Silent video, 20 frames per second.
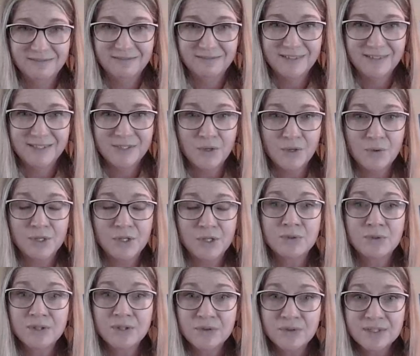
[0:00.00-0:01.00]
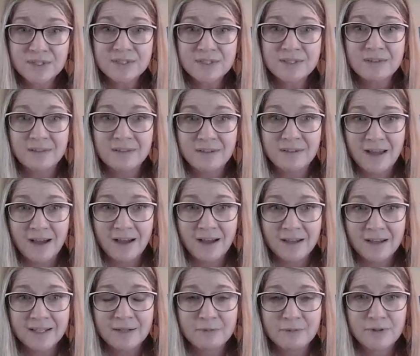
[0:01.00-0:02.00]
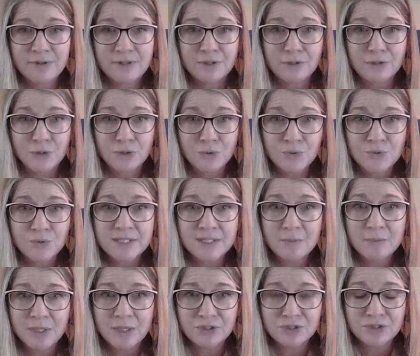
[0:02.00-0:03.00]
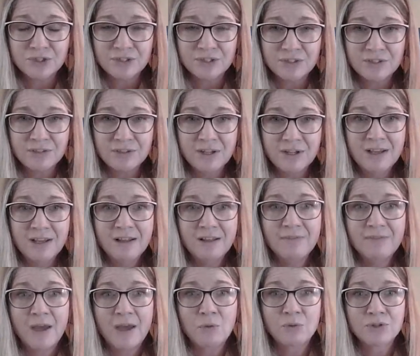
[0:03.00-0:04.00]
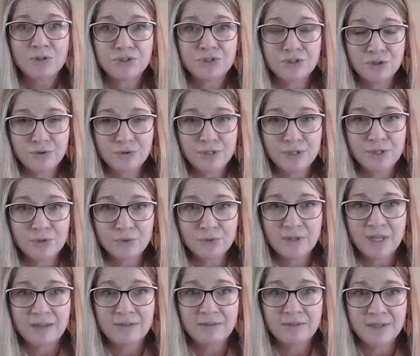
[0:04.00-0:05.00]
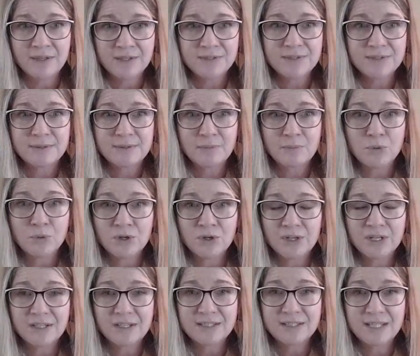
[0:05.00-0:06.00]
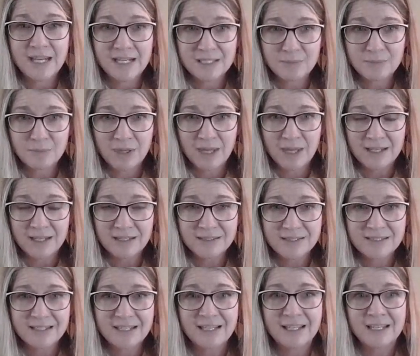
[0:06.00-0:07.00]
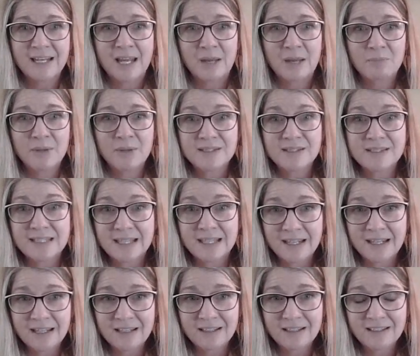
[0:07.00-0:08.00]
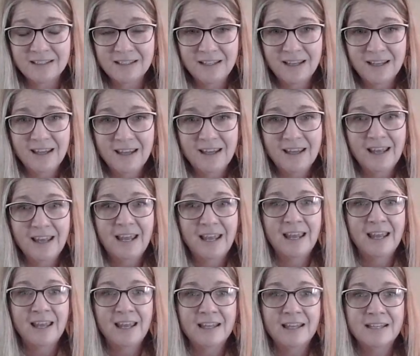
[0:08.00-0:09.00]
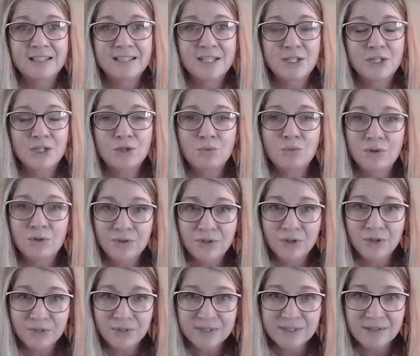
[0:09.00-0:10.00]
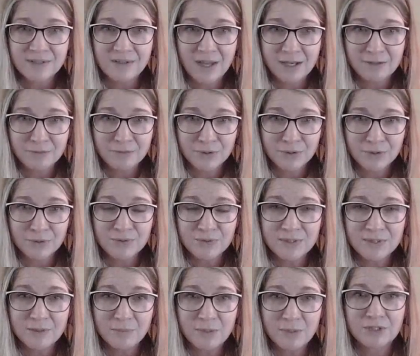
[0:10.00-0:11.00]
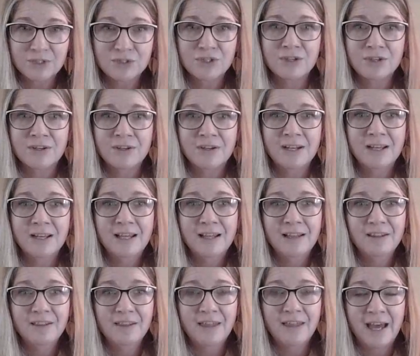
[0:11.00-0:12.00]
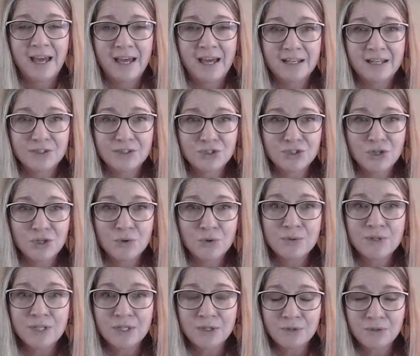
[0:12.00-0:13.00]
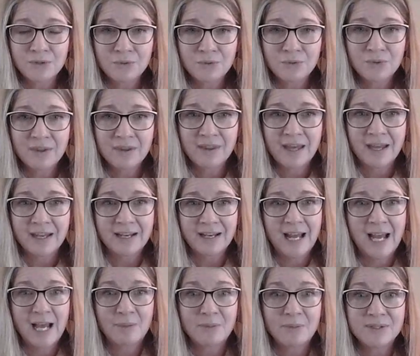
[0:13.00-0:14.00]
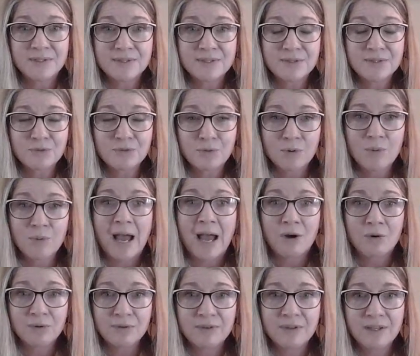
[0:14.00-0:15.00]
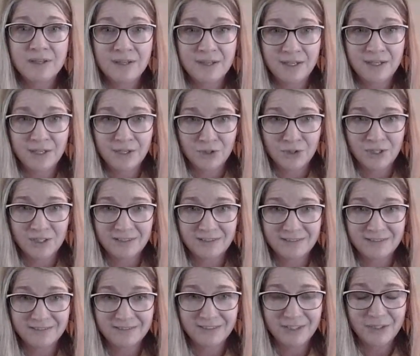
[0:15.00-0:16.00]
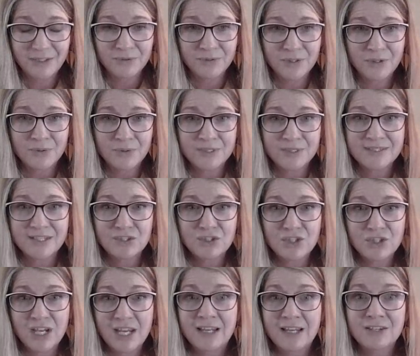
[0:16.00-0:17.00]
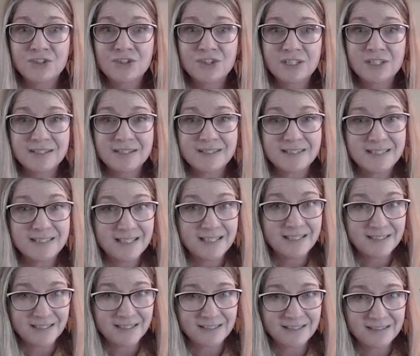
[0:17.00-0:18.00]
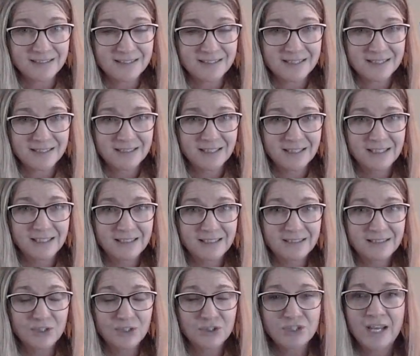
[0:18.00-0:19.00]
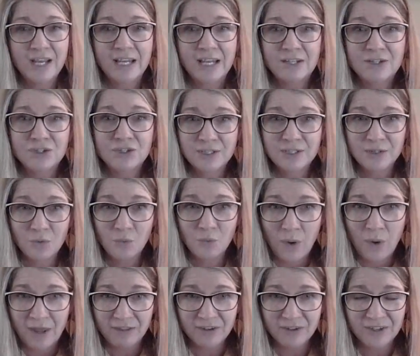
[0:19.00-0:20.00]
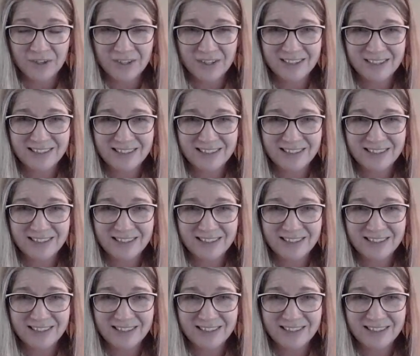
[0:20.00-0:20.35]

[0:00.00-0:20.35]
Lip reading: So you'll notice a lot of clues in the picture that will show you that this book takes place in a big city, and you will notice a lot of clues in the picture that show you that it happens throughout the year. You'll notice the change in the seasons, the change in the weather